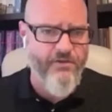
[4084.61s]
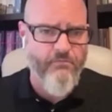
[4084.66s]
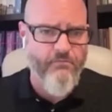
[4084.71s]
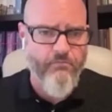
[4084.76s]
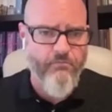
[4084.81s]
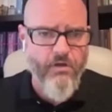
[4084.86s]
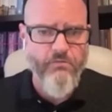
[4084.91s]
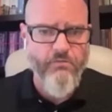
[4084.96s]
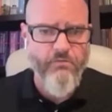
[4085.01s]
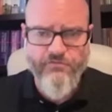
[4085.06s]
Because
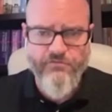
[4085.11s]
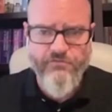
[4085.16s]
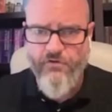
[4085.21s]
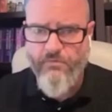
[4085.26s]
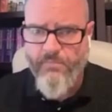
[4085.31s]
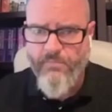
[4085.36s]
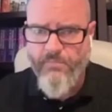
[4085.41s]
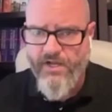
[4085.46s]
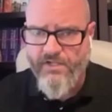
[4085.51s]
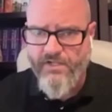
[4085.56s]
he wrote
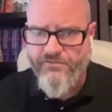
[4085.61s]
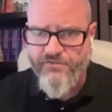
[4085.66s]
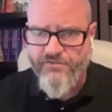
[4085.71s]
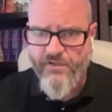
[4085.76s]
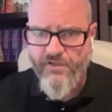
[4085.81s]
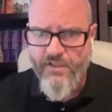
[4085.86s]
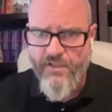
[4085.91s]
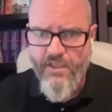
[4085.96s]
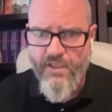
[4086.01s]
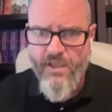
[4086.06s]
so
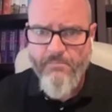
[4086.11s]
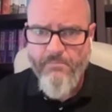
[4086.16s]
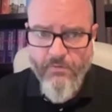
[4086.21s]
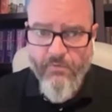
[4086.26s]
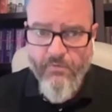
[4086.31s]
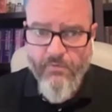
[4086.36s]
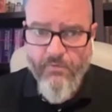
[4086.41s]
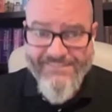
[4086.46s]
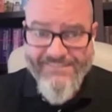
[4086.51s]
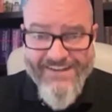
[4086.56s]
much.
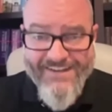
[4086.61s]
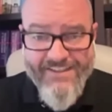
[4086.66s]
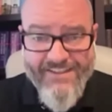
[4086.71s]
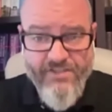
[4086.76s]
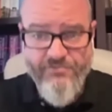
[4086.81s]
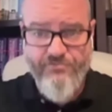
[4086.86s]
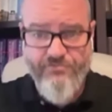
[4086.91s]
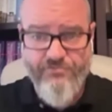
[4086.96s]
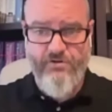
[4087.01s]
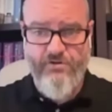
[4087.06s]
But what he
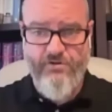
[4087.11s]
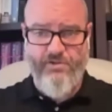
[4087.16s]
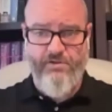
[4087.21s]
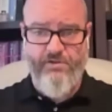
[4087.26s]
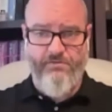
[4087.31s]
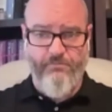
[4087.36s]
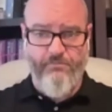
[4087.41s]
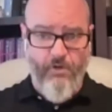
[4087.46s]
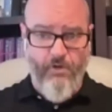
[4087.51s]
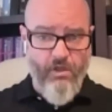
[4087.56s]
did
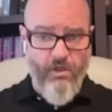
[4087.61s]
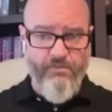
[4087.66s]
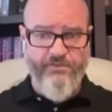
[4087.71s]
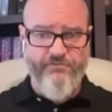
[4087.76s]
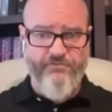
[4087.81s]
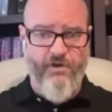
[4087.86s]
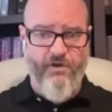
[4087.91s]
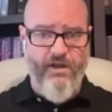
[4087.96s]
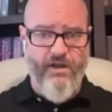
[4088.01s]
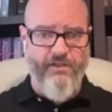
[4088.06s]
contribute through all
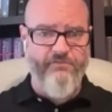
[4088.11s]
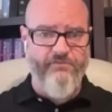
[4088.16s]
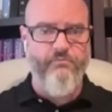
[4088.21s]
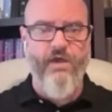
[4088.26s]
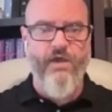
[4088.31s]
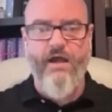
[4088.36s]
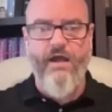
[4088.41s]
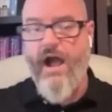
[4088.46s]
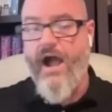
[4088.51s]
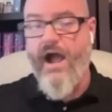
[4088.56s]
these writings,
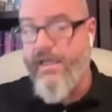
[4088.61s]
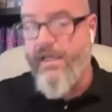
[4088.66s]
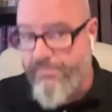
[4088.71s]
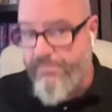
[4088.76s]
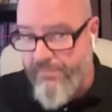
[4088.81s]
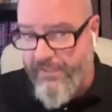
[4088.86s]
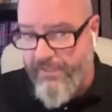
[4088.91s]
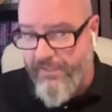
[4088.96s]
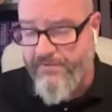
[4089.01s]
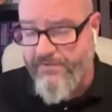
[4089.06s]
I
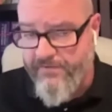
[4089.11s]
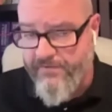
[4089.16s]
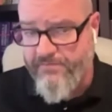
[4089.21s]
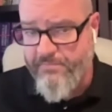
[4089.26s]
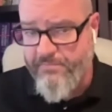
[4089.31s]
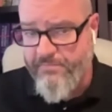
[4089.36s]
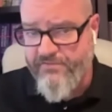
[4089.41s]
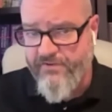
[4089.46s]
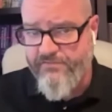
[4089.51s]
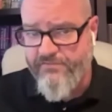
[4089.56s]
think, to
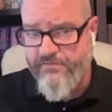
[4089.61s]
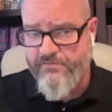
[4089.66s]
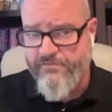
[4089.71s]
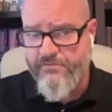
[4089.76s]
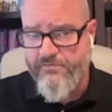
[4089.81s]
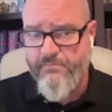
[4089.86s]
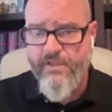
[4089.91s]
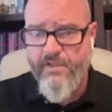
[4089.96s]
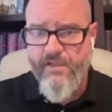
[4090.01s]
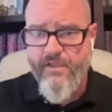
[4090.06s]

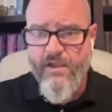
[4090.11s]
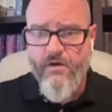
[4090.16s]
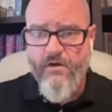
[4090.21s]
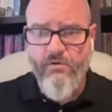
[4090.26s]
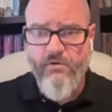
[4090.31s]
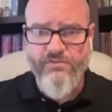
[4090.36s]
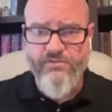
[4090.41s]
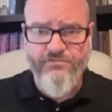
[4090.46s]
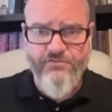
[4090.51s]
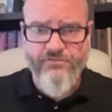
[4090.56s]
dispensationalism
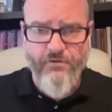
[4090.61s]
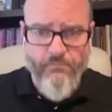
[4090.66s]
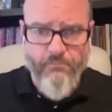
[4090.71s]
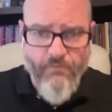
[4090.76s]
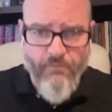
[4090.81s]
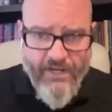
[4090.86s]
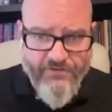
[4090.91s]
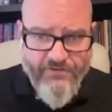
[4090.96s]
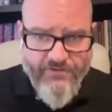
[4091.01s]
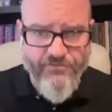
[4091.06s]
was
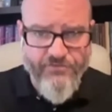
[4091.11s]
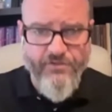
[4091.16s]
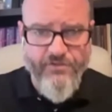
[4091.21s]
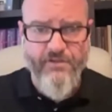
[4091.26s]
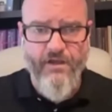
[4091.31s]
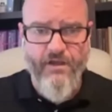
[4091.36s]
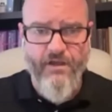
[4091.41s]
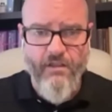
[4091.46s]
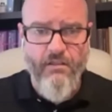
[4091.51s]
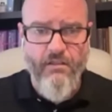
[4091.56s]

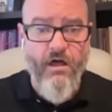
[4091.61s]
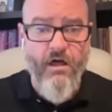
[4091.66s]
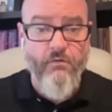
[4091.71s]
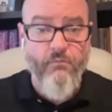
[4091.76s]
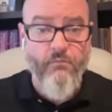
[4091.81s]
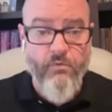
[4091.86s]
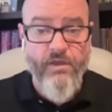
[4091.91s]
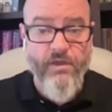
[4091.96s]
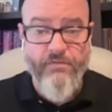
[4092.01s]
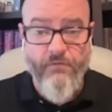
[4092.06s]
direction
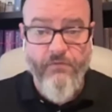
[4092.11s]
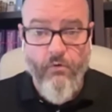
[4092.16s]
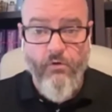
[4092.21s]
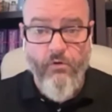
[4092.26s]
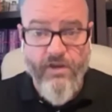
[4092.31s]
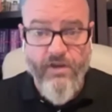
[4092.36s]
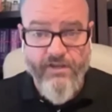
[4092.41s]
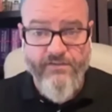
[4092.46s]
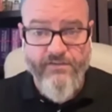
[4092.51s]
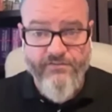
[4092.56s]
along with
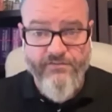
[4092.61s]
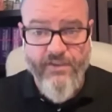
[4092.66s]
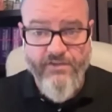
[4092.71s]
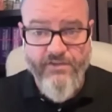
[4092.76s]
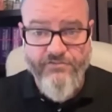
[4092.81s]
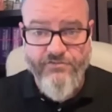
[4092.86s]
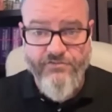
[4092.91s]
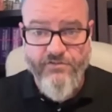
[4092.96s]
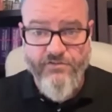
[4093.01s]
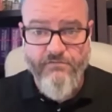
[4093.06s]

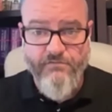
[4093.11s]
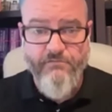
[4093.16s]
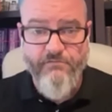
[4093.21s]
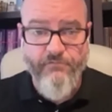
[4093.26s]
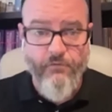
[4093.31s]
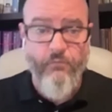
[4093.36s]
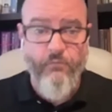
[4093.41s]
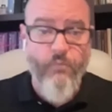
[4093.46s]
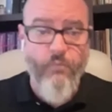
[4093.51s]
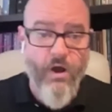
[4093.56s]
organization
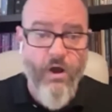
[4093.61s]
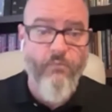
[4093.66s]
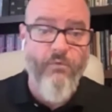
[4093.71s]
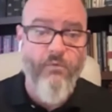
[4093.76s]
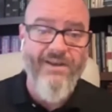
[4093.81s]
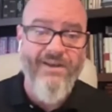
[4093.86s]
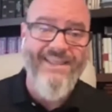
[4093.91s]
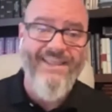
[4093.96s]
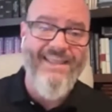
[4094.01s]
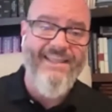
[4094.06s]
for
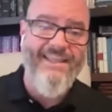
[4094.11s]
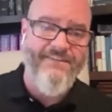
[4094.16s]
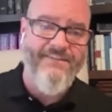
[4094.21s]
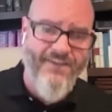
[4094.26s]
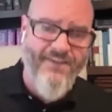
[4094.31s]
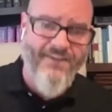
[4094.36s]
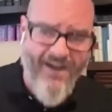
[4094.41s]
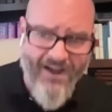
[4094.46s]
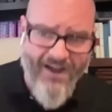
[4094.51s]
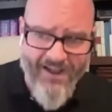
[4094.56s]
what would
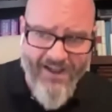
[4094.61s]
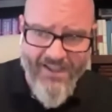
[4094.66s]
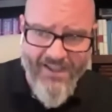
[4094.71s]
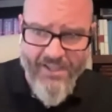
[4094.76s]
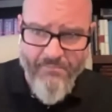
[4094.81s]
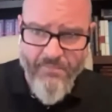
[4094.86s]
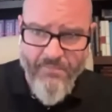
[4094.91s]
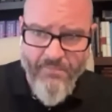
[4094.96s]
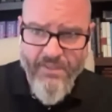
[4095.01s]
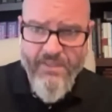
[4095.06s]
in
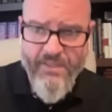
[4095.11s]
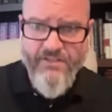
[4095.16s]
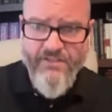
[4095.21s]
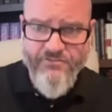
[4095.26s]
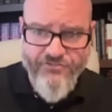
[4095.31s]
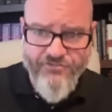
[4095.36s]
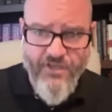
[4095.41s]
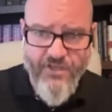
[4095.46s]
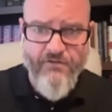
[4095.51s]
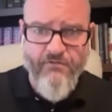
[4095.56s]
time
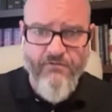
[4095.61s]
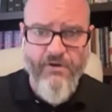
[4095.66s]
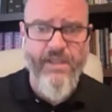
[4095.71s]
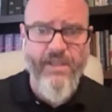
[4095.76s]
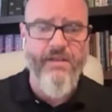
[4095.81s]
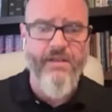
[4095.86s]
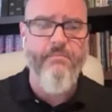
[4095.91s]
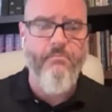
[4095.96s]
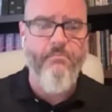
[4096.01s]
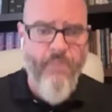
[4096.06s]

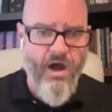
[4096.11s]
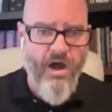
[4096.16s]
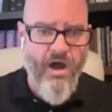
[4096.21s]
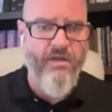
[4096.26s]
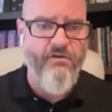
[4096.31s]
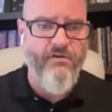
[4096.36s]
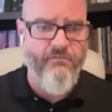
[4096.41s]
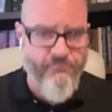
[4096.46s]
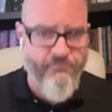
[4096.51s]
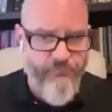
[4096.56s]
generate
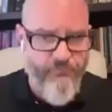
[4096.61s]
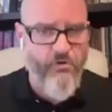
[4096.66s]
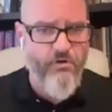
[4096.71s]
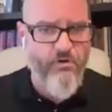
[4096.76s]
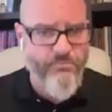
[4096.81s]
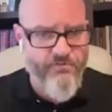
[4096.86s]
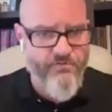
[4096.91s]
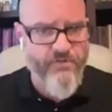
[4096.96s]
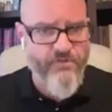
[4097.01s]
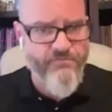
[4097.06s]
modern
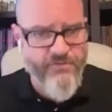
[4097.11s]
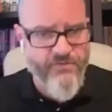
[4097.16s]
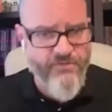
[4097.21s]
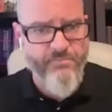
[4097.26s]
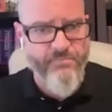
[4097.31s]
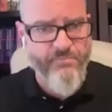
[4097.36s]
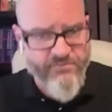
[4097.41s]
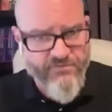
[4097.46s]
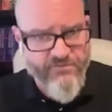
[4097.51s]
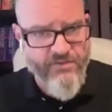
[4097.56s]
forms of
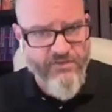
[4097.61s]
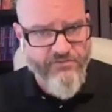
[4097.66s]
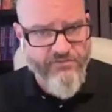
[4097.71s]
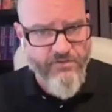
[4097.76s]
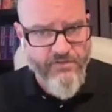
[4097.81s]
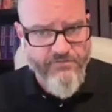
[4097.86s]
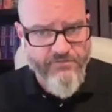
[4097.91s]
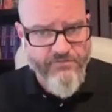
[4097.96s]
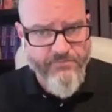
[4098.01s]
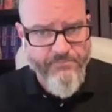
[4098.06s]

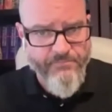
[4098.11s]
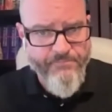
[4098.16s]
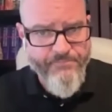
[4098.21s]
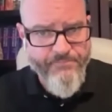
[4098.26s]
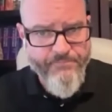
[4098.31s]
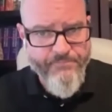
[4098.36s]
dispensationalism.